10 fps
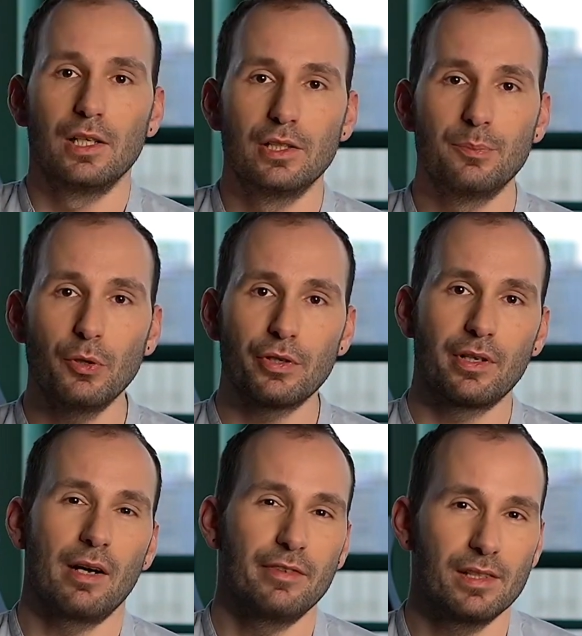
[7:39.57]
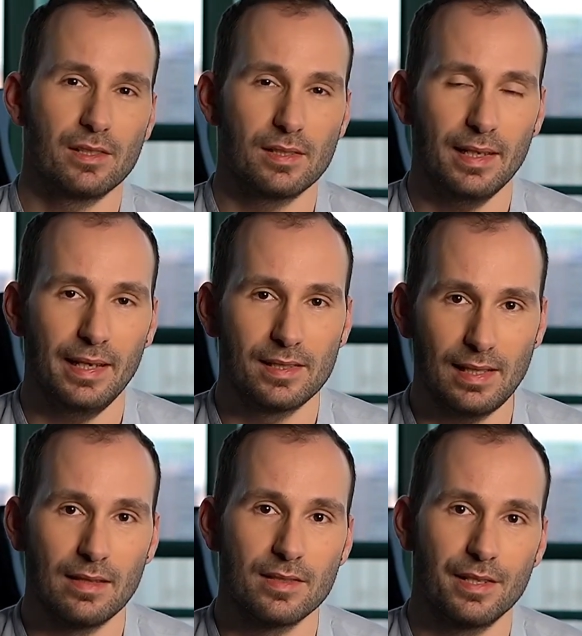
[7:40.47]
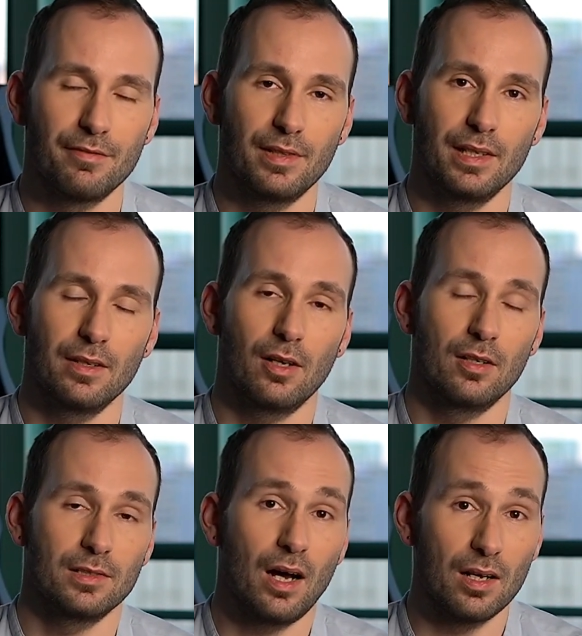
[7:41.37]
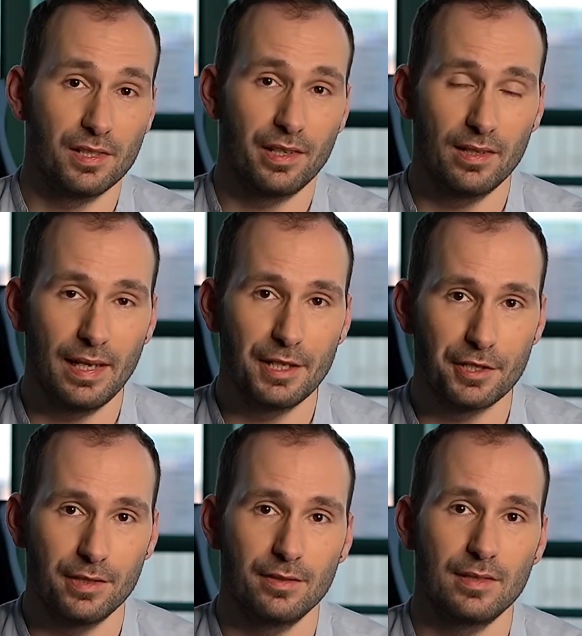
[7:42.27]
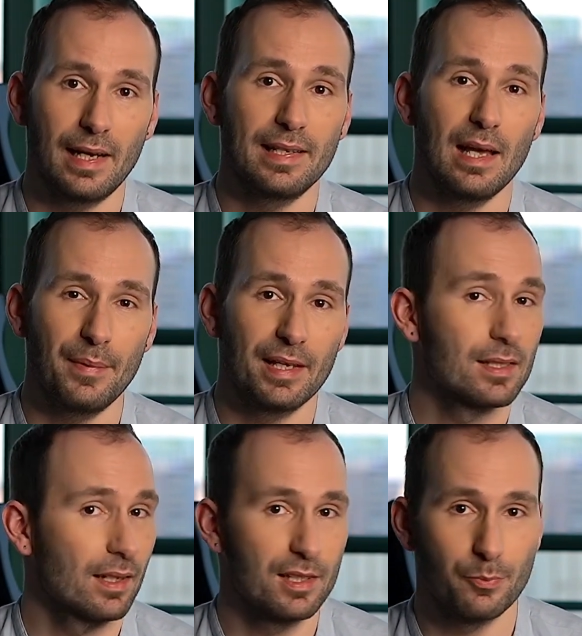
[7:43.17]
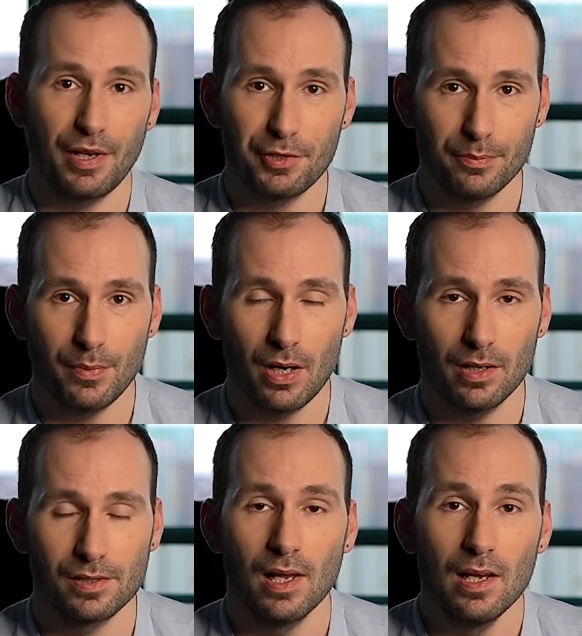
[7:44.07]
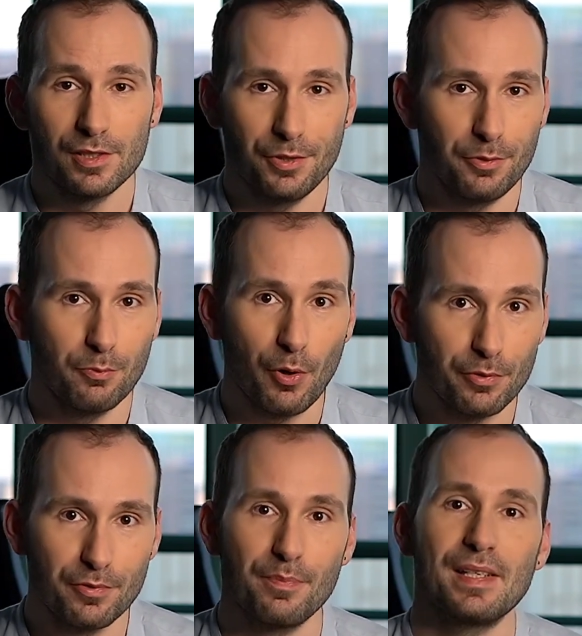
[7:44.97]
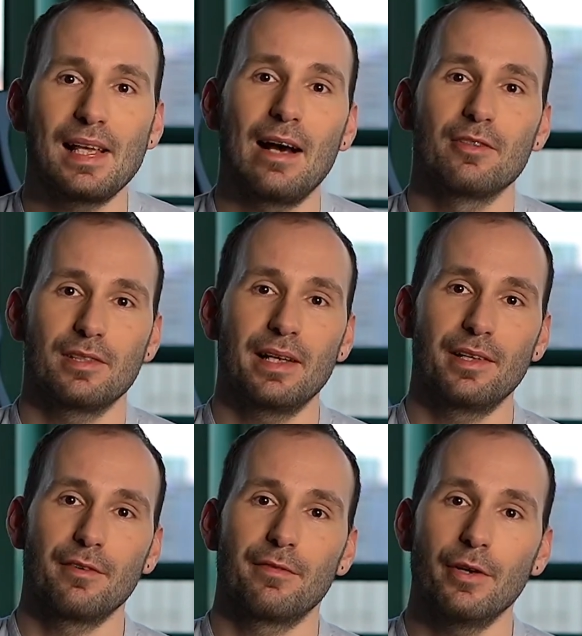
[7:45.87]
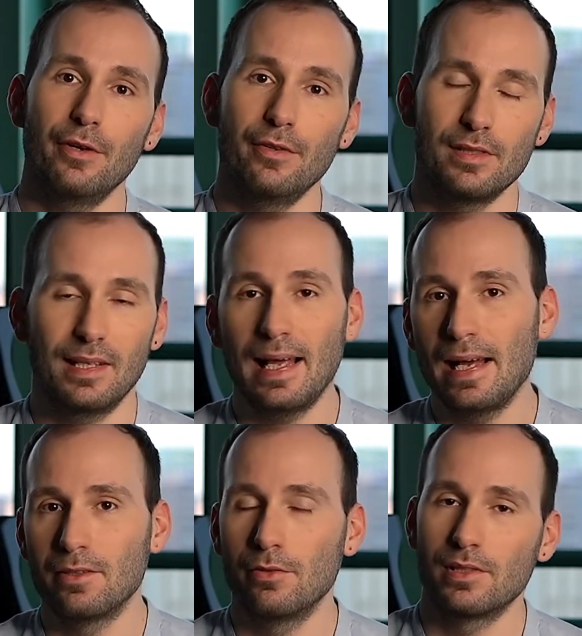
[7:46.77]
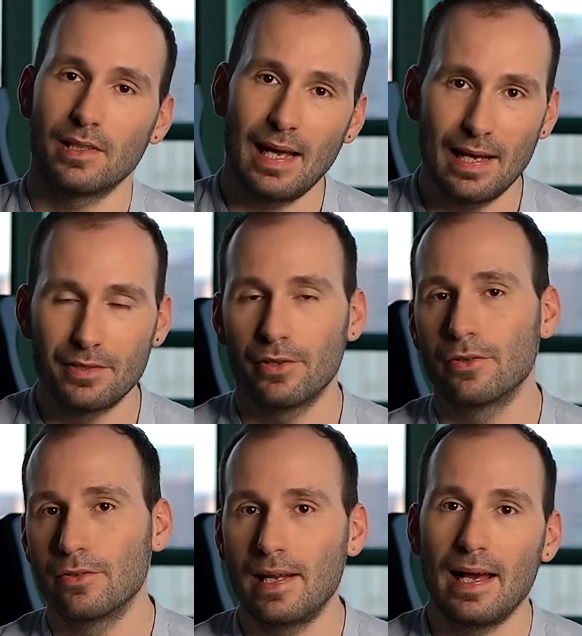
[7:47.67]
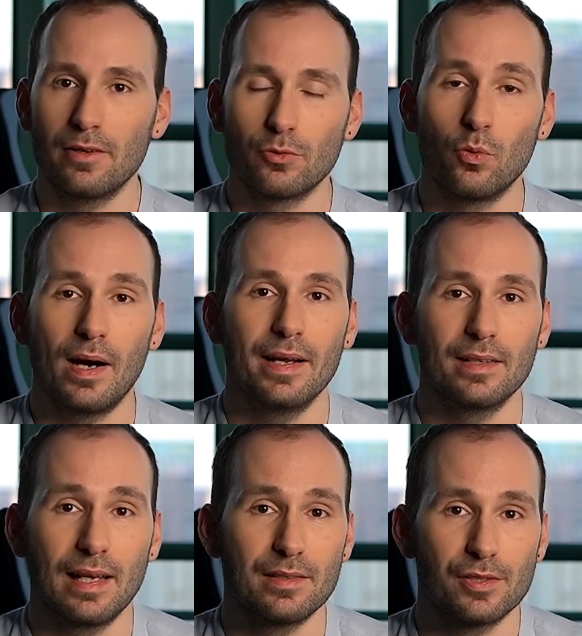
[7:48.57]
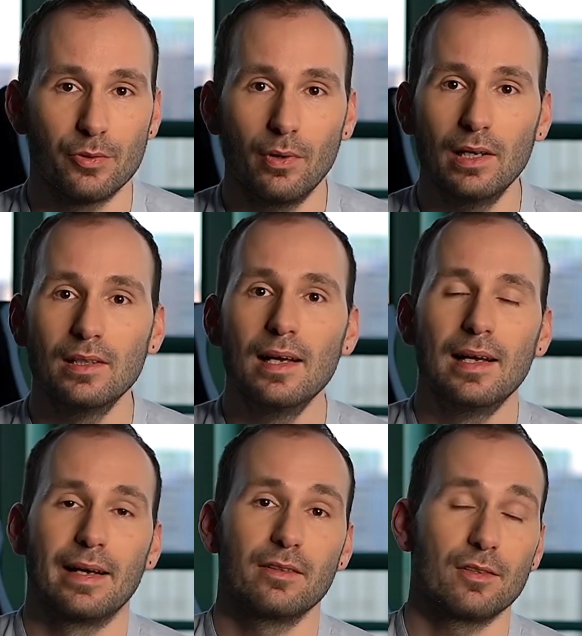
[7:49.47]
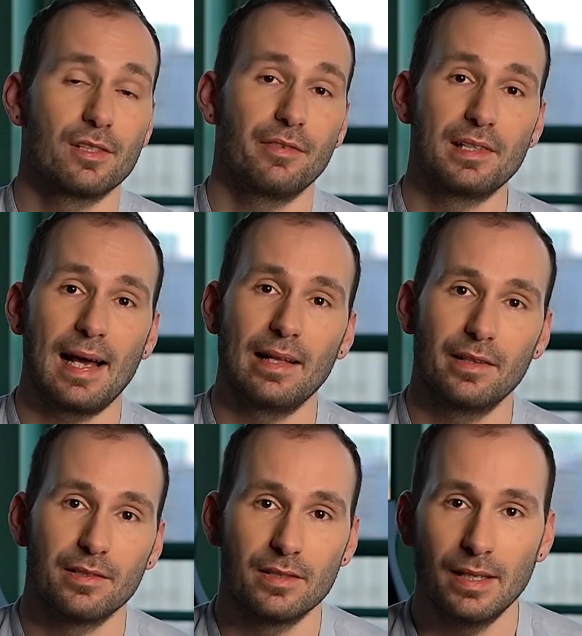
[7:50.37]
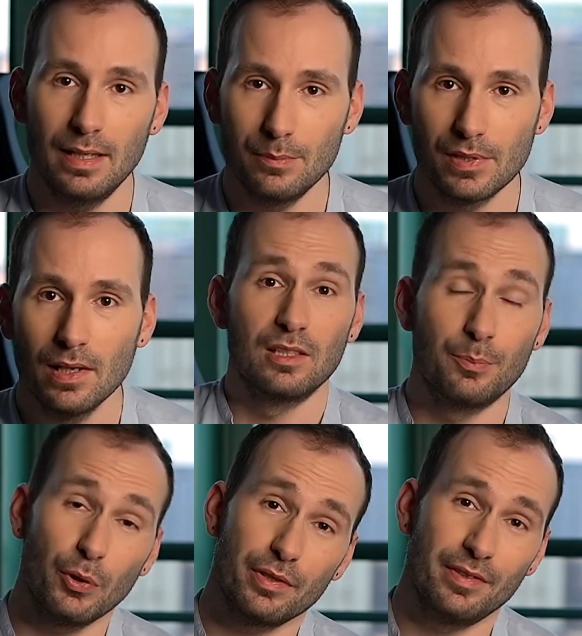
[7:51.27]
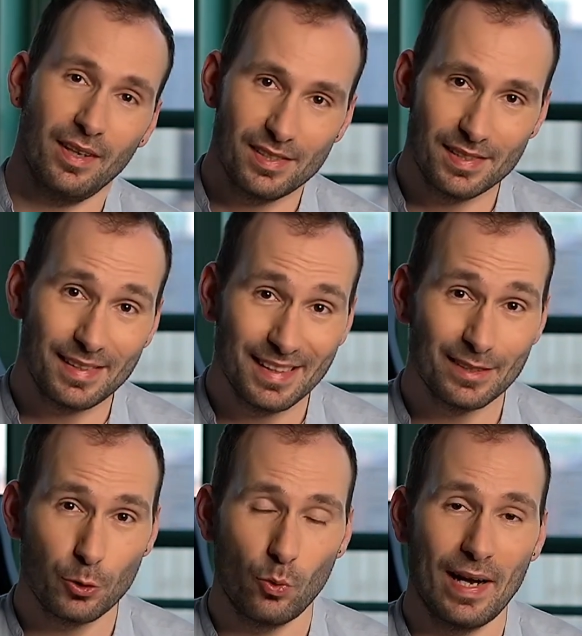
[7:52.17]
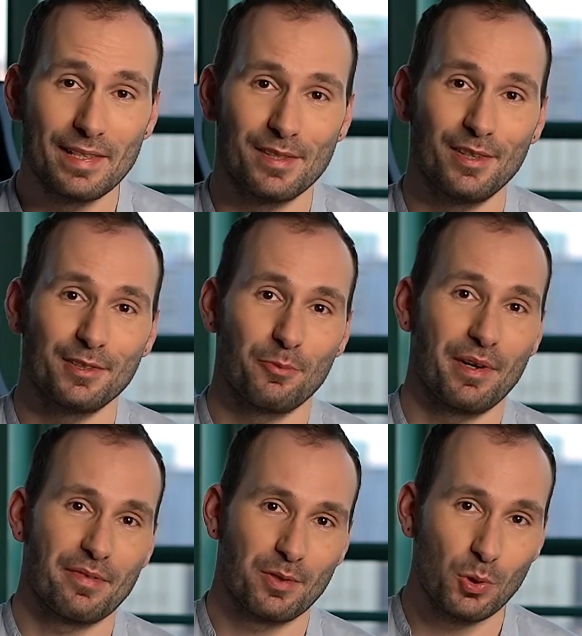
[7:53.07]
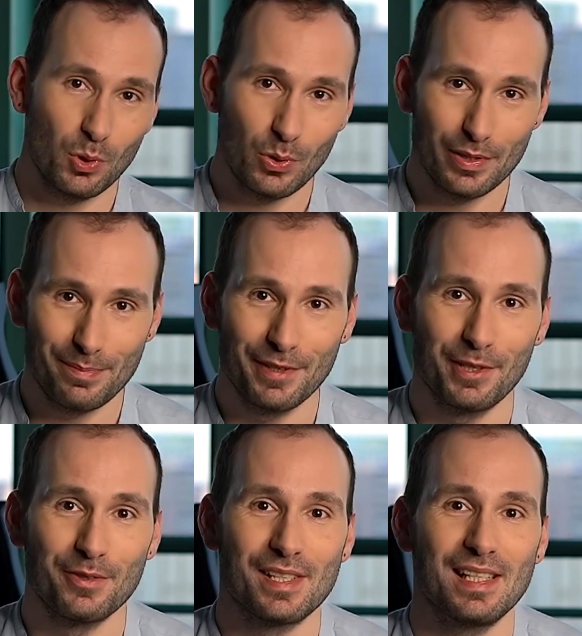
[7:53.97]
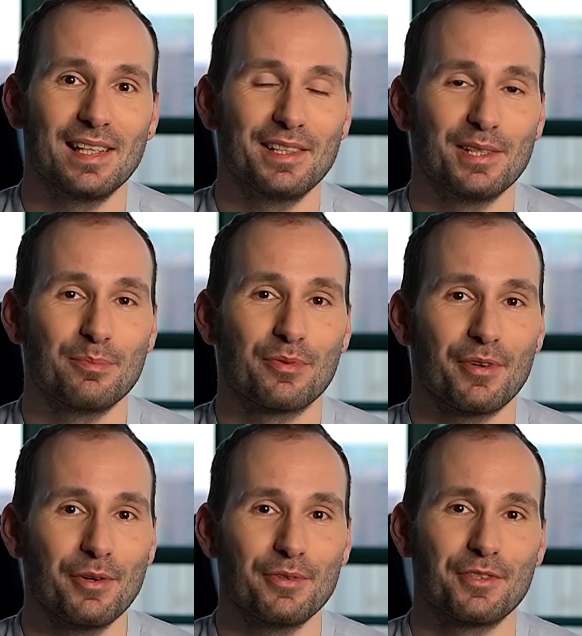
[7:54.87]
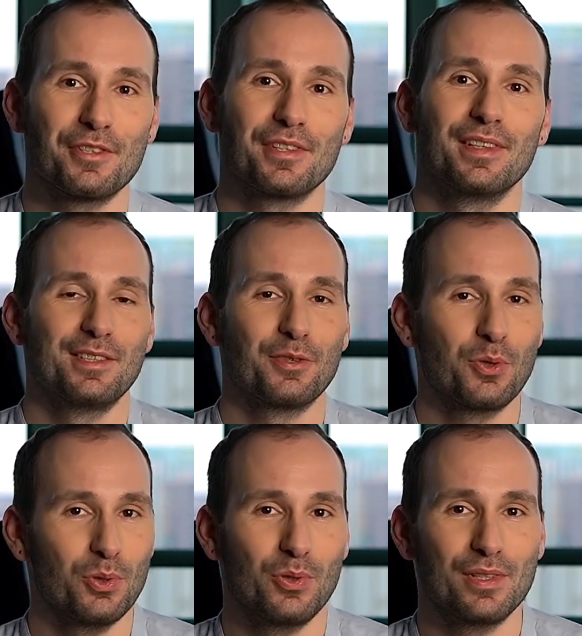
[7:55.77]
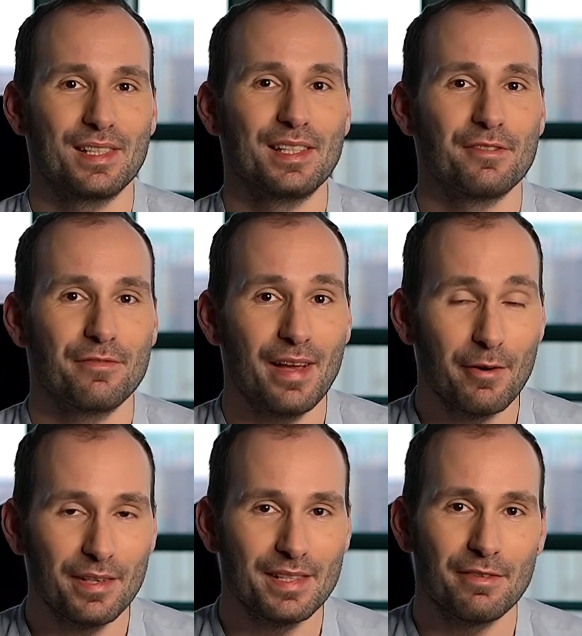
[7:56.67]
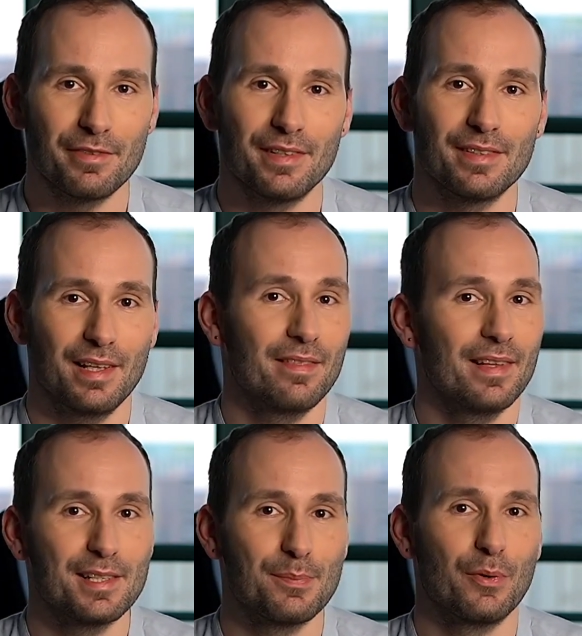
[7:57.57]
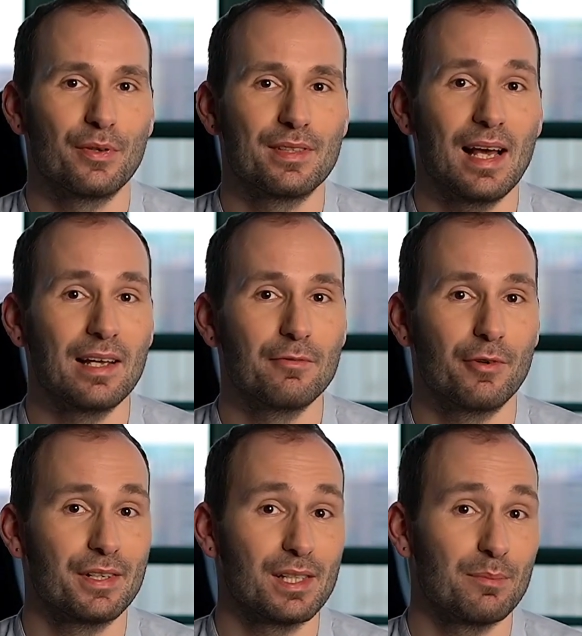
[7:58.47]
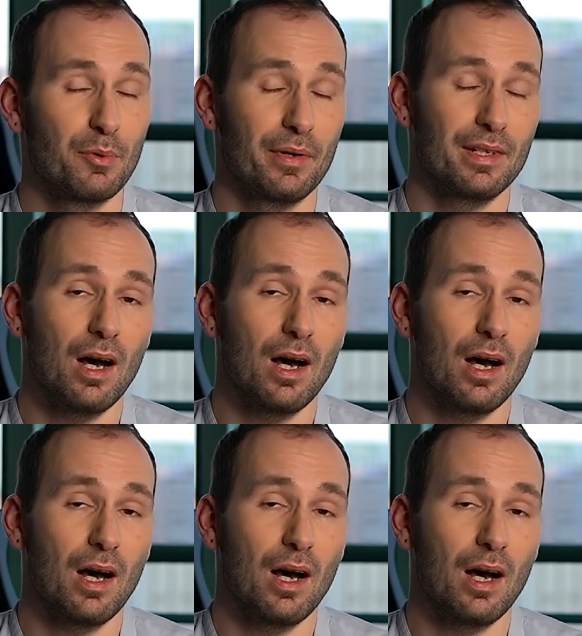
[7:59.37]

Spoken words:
The book covers extensively on articulation, dynamics, and expression marks, so you won't miss out on any of those: legato, staccato, loud, quiet, and so on, and lots of Italian terms. The book does deal quite a lot with chords, but you'll see that the approach to chords is very different in this book than, for example, in